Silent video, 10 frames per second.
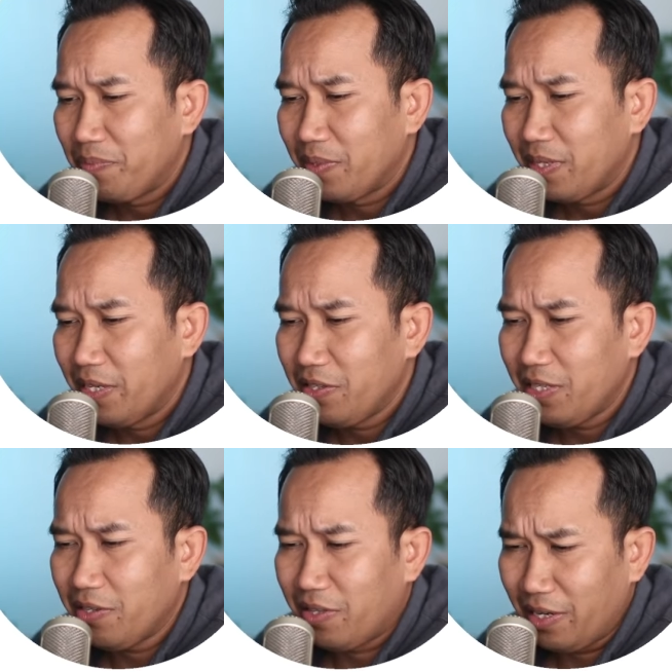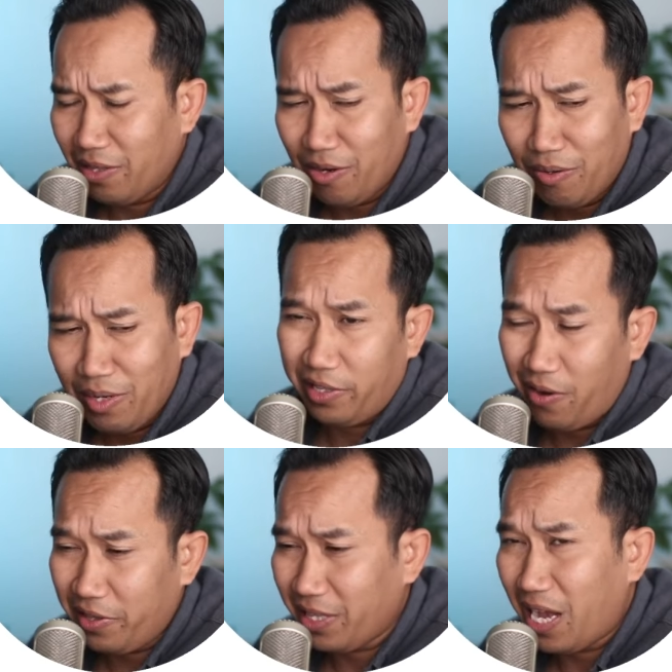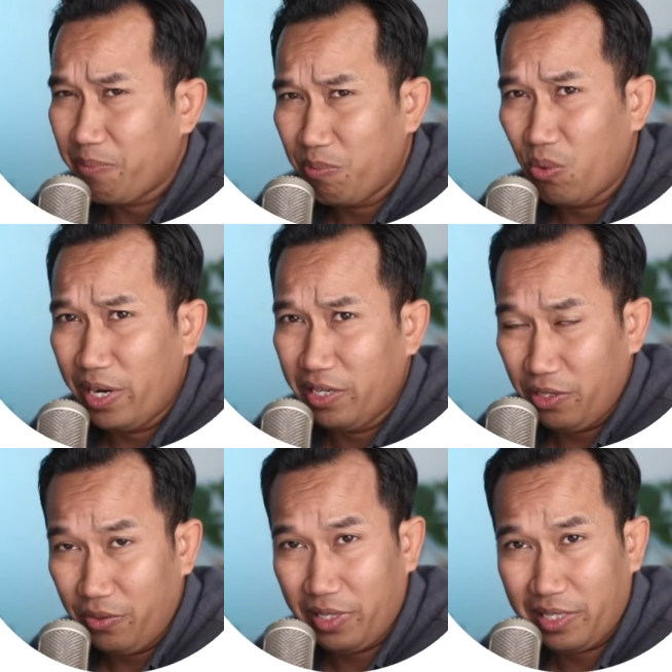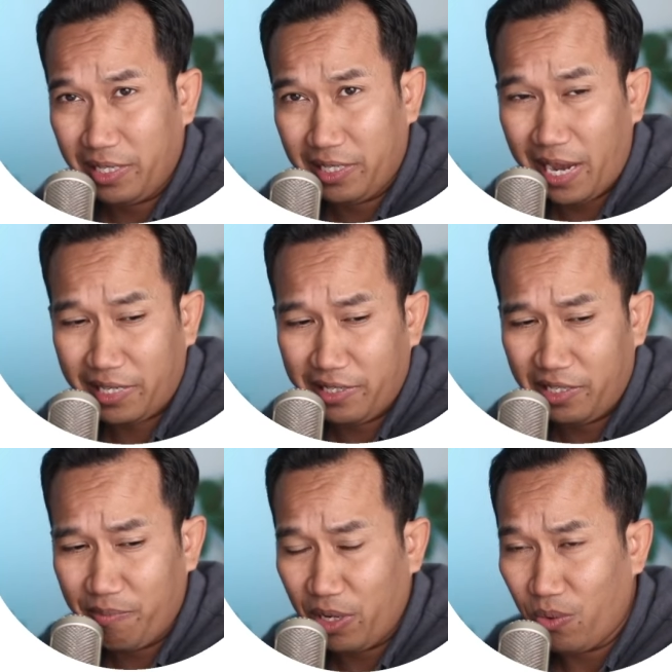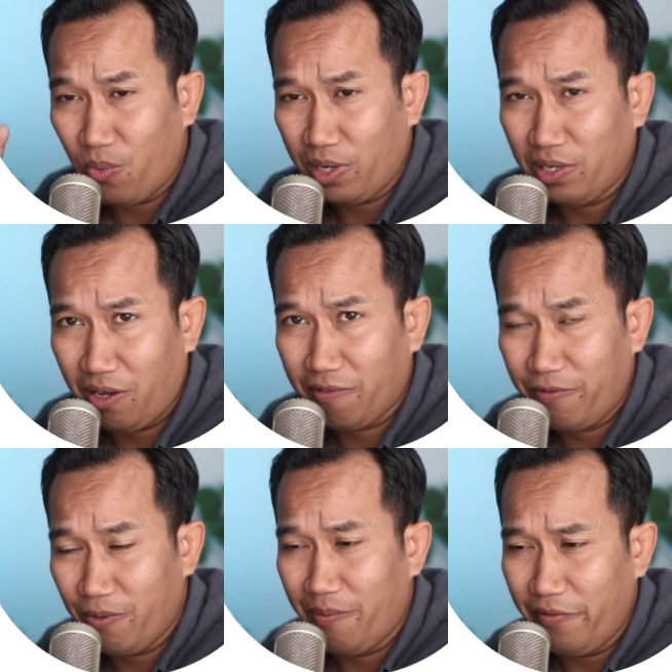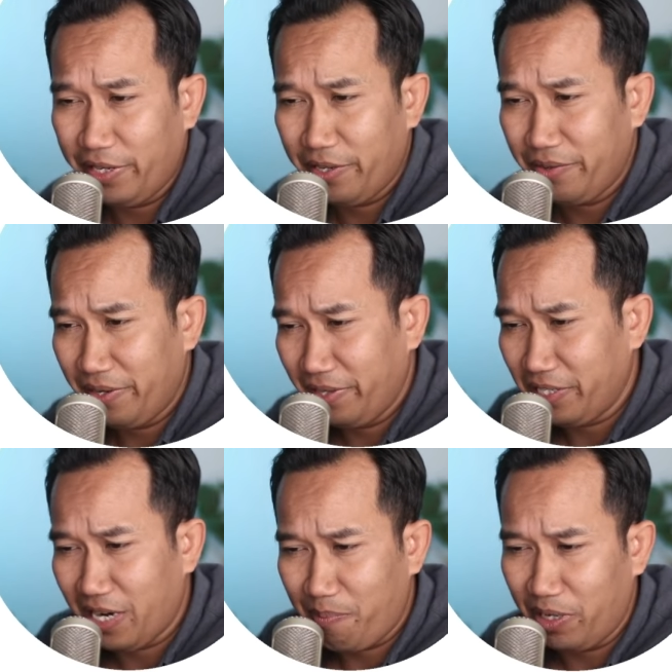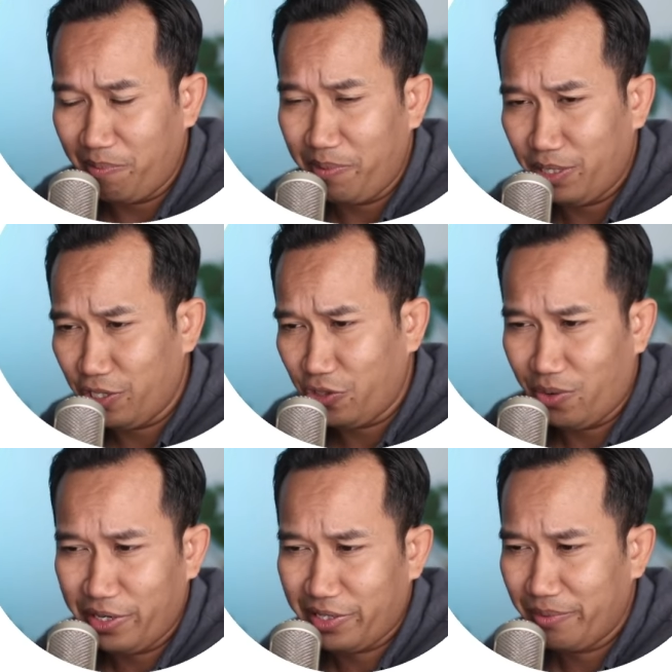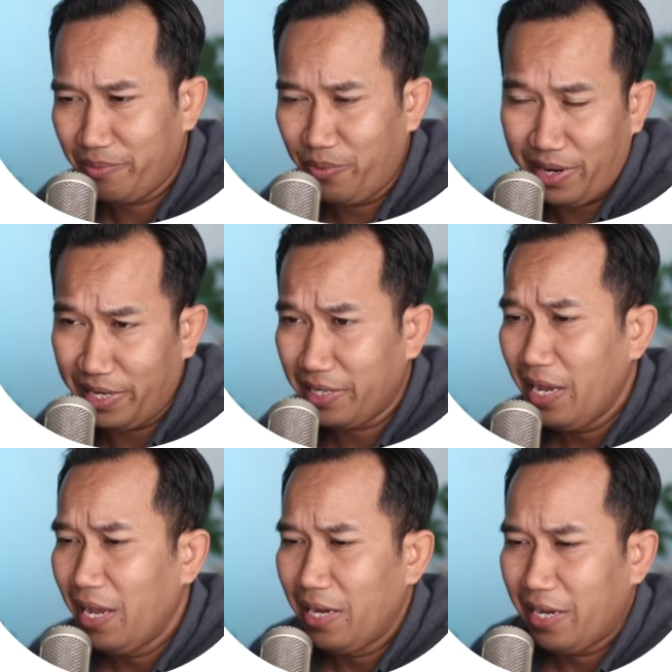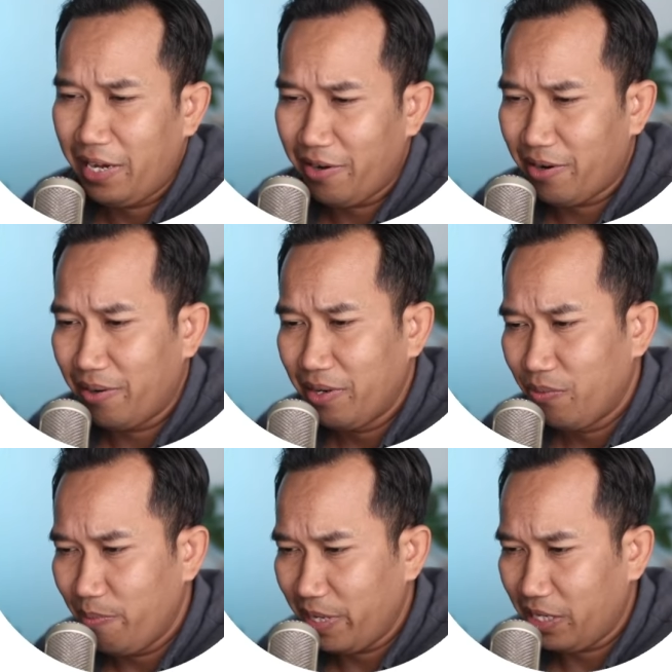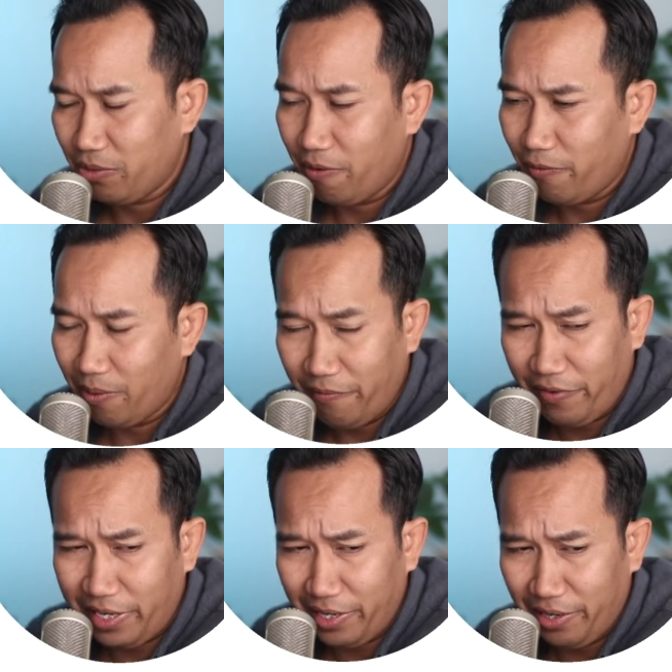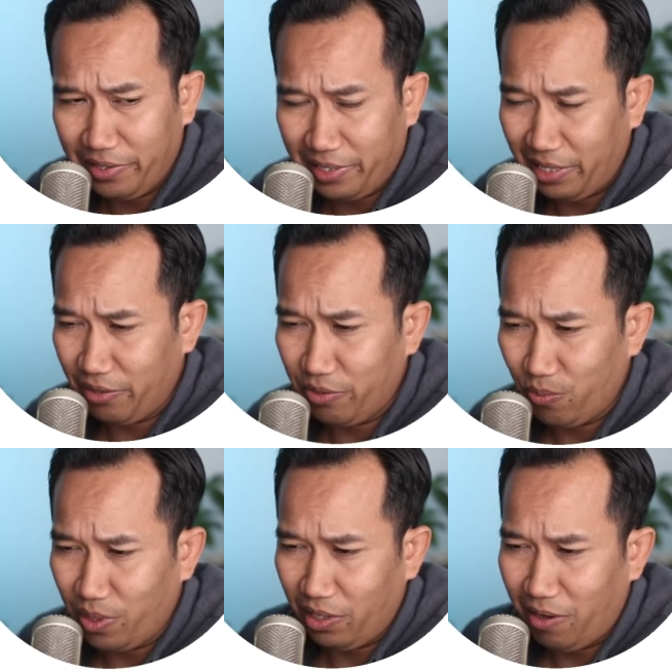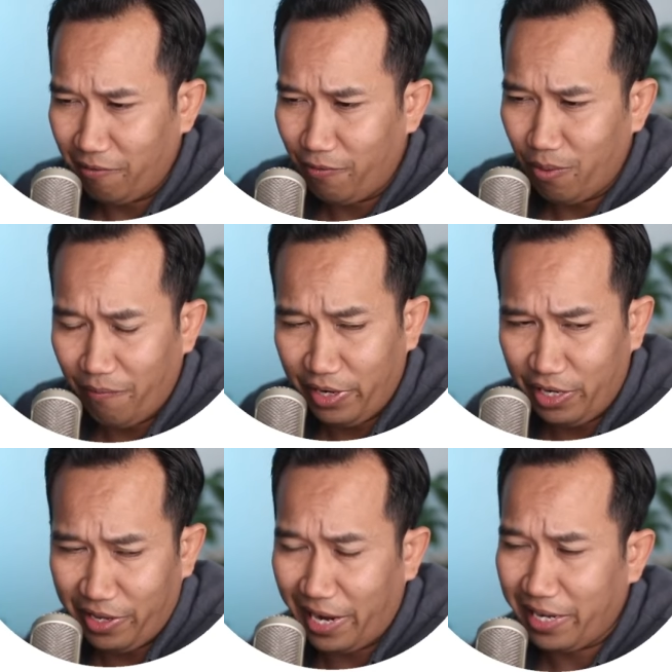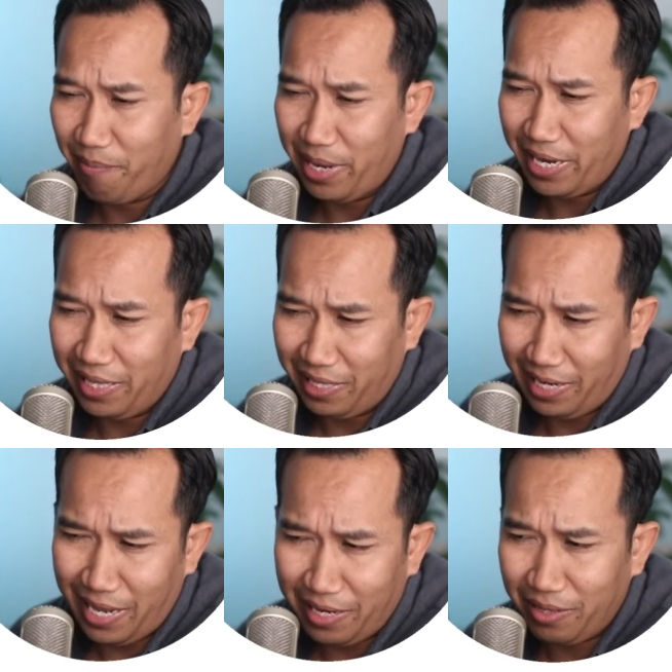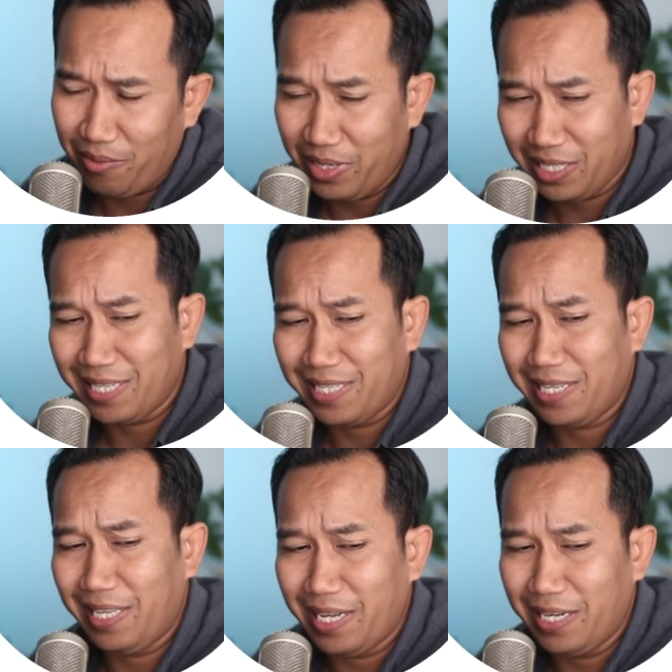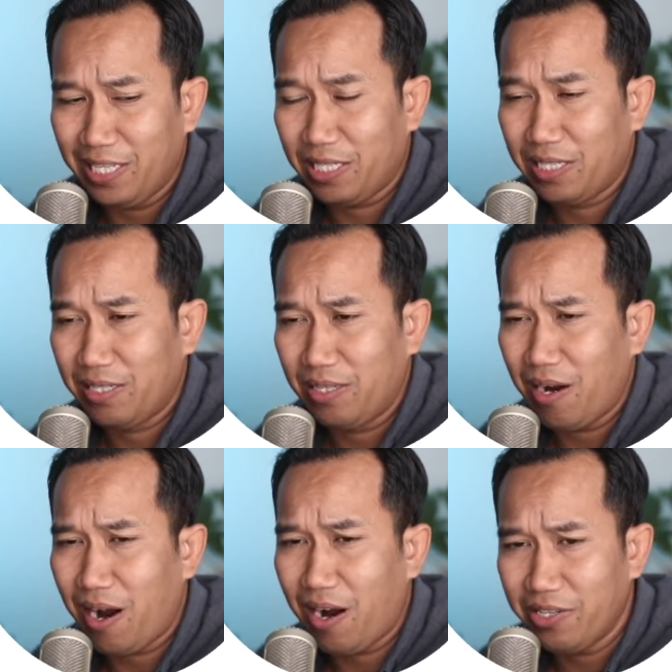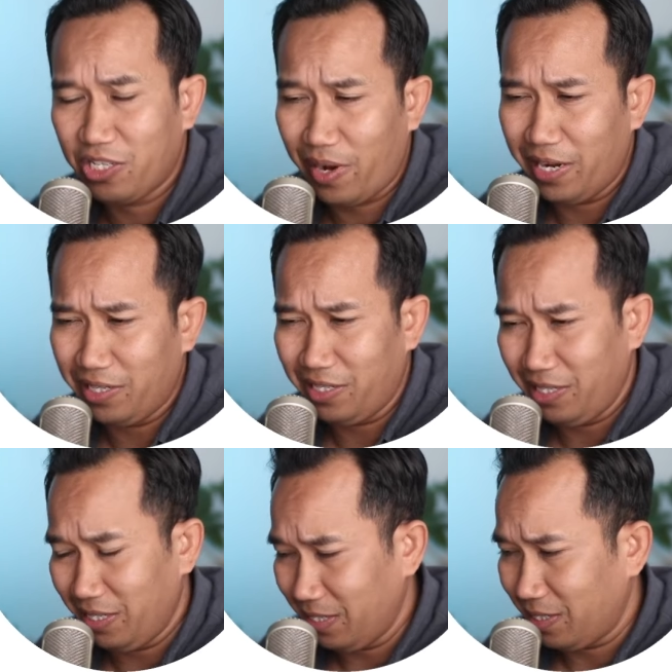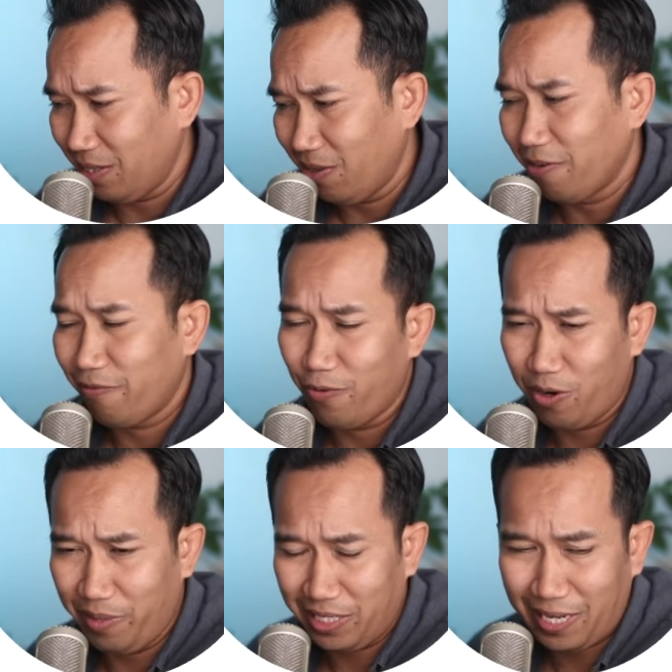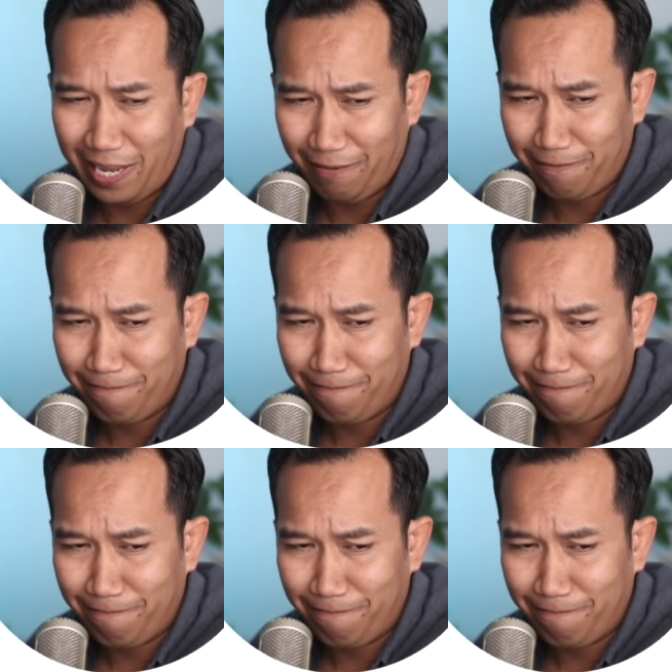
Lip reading: Here's the other thing, though. I think the optimal way to do this is actually to make one long form video and then chop it up into shorts. Whereas here we're making short form videos and then there's one long form video that I can make at the end. The reason I say that is our strategy is the long form is kind of